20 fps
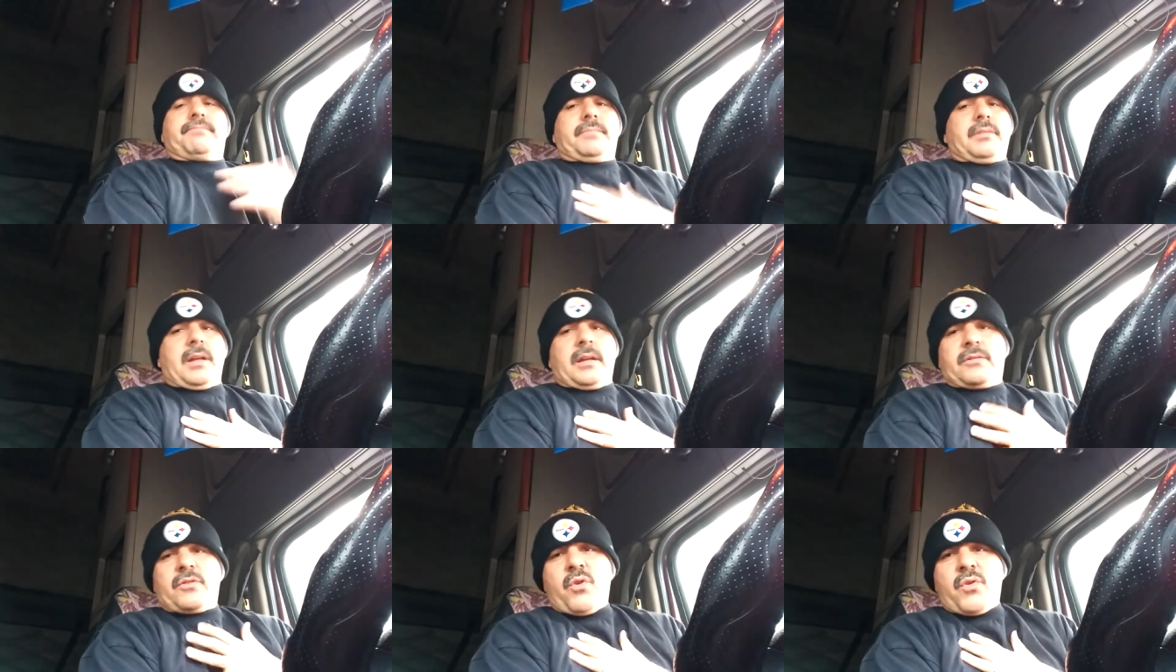
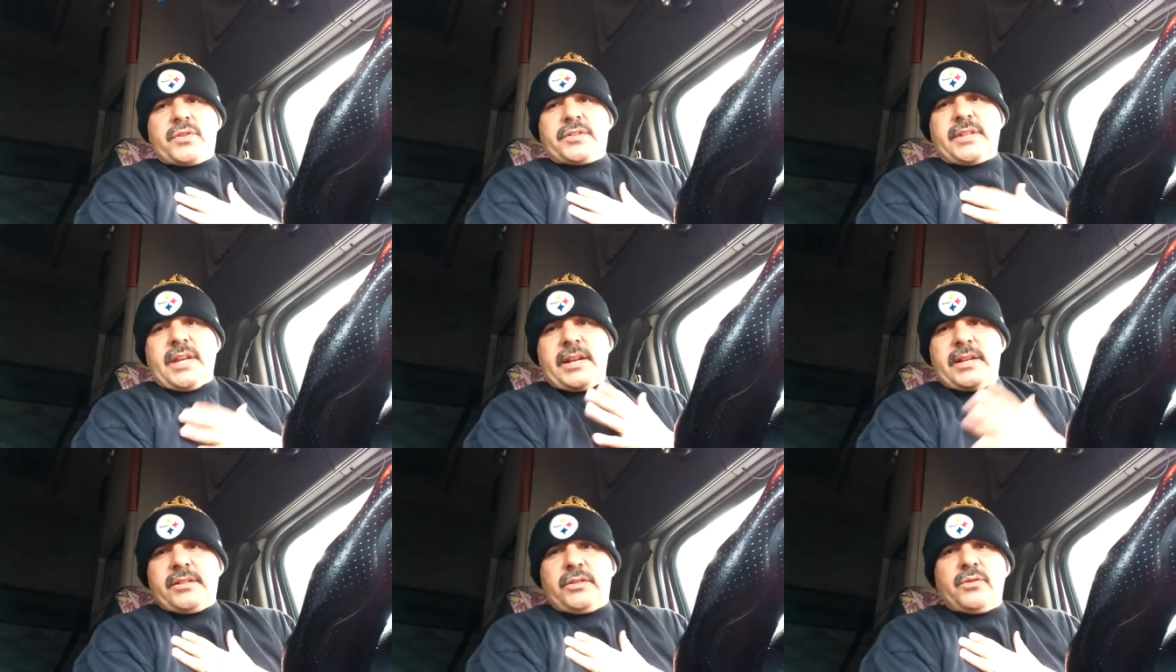Of
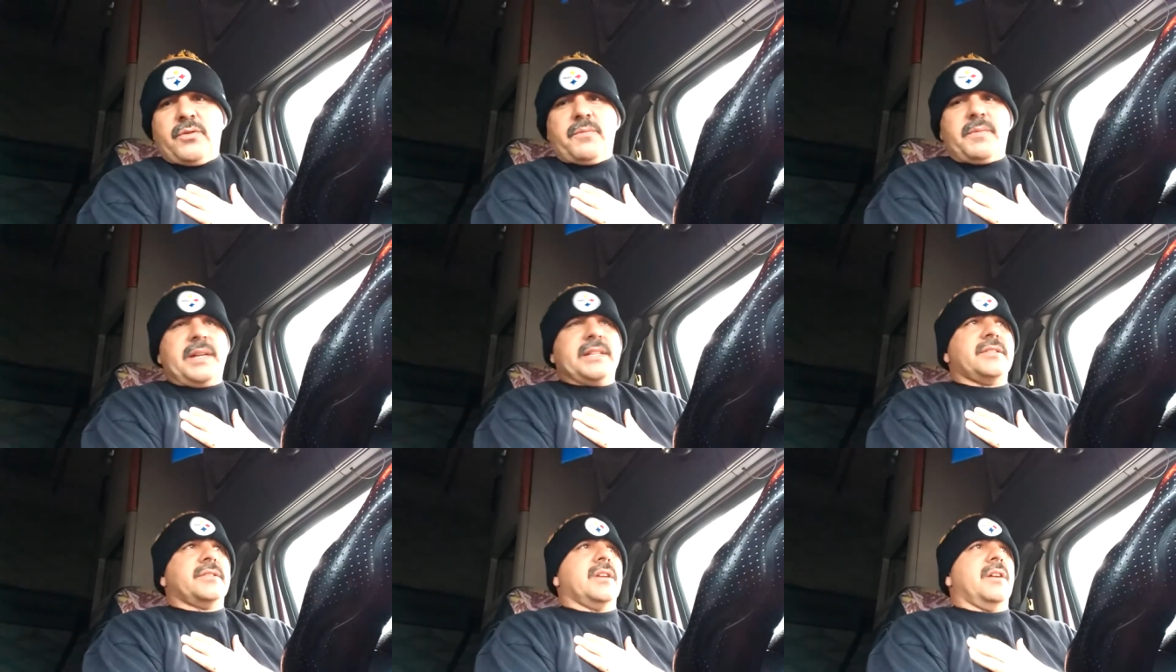course, I didn't do it
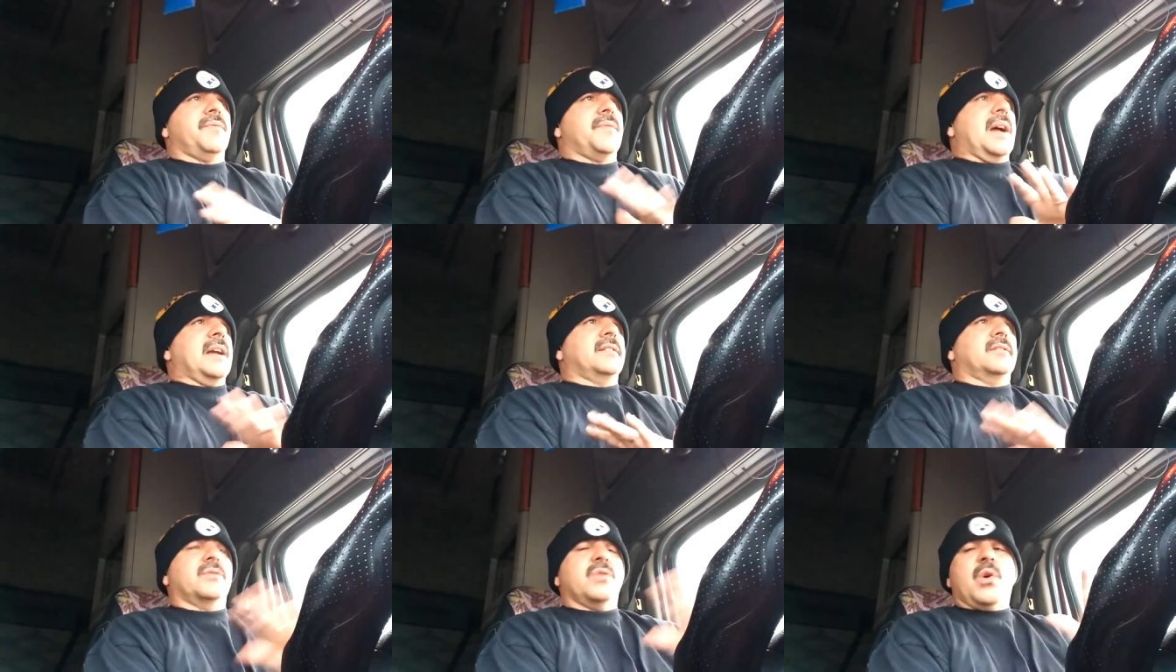myself.
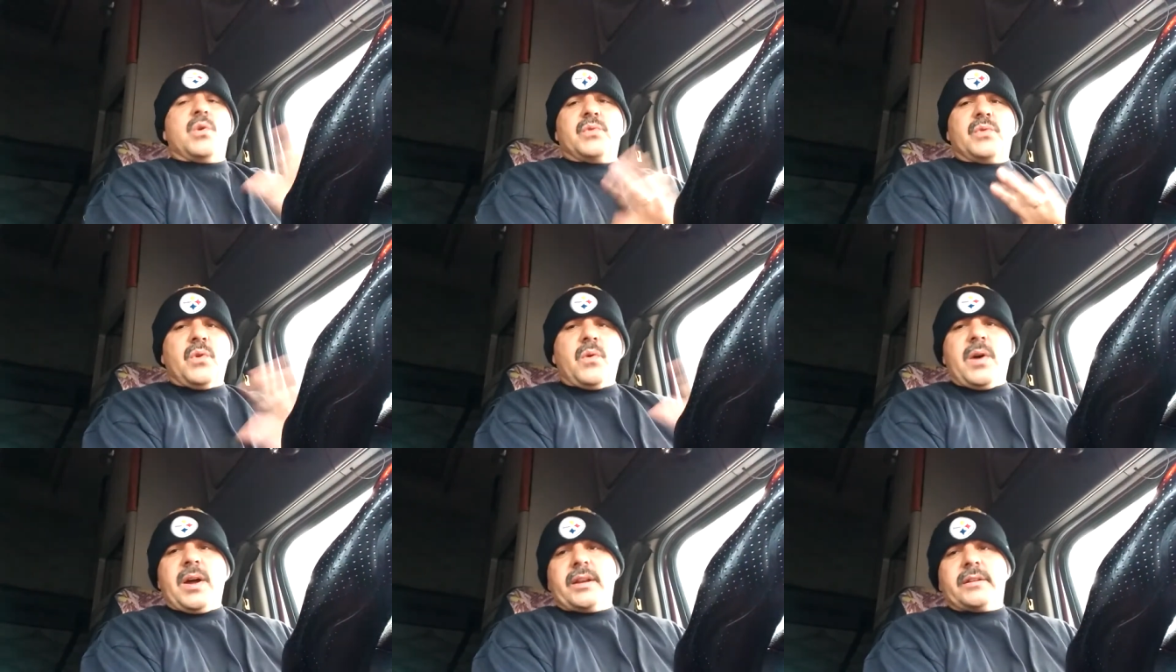I don't
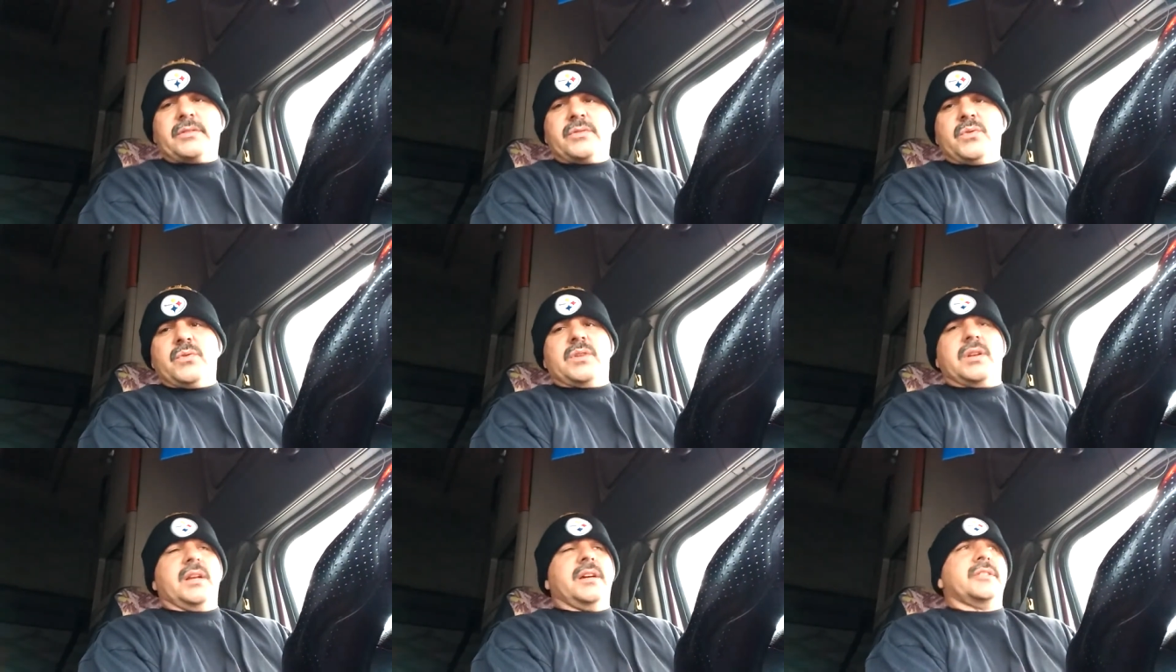know how to
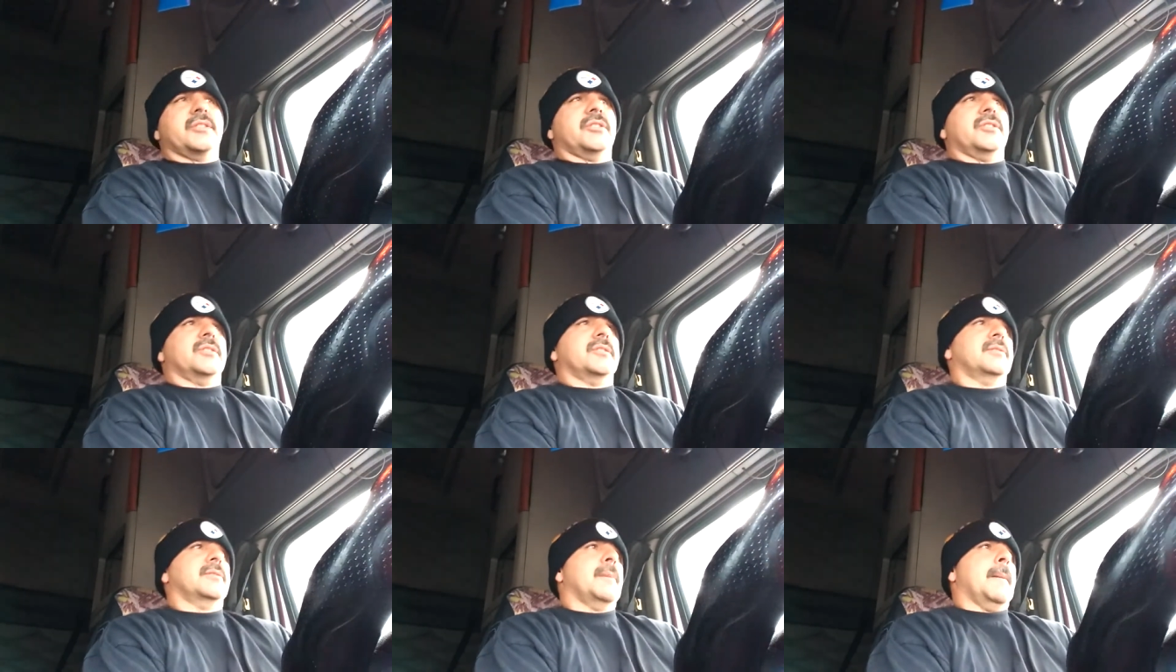do
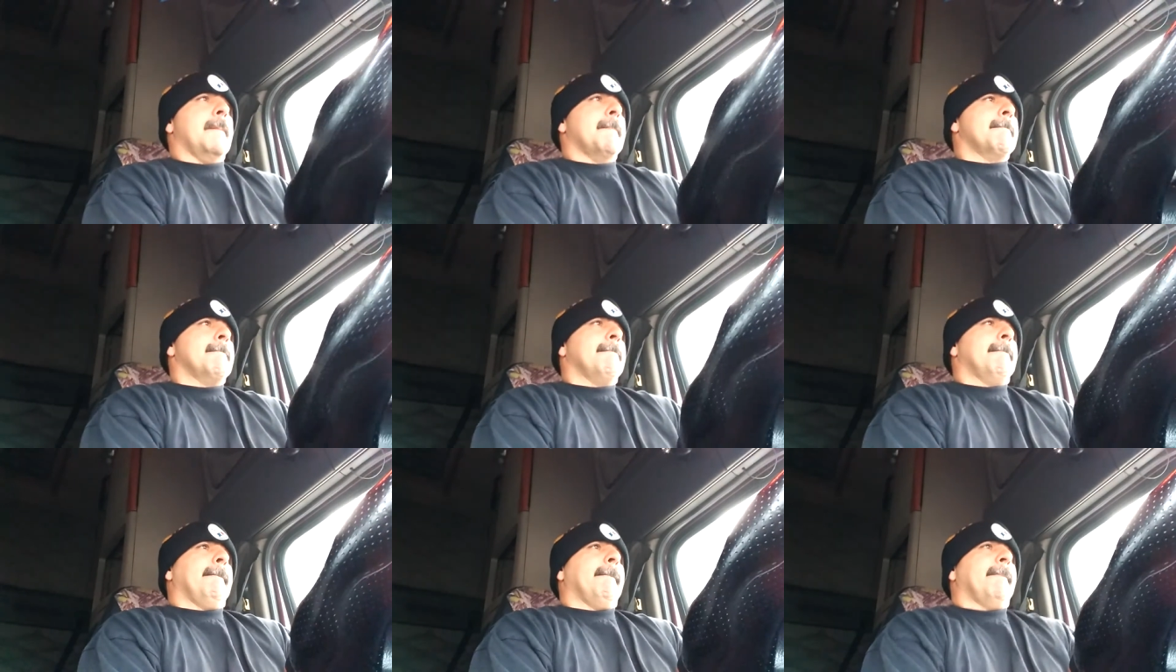clutches,
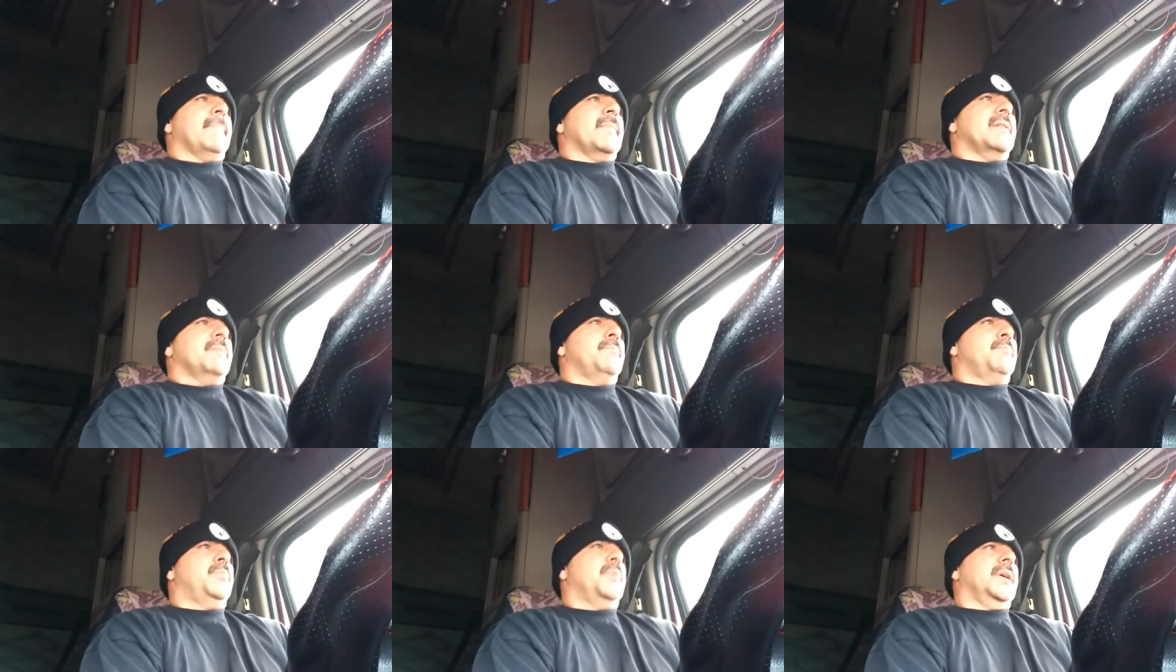
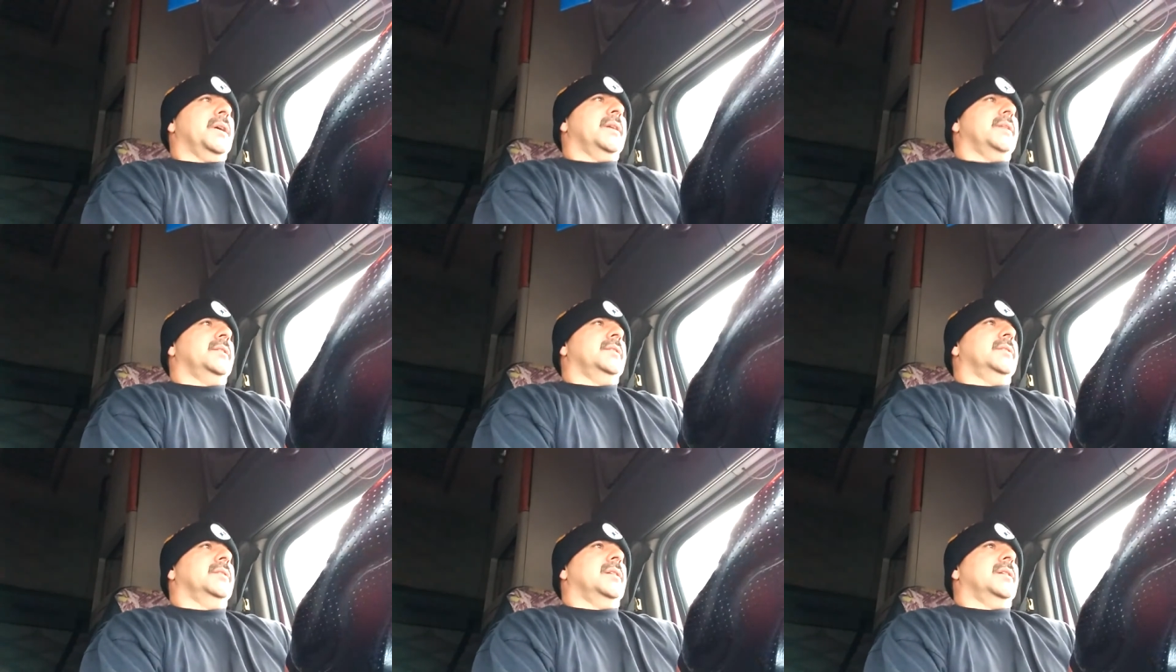but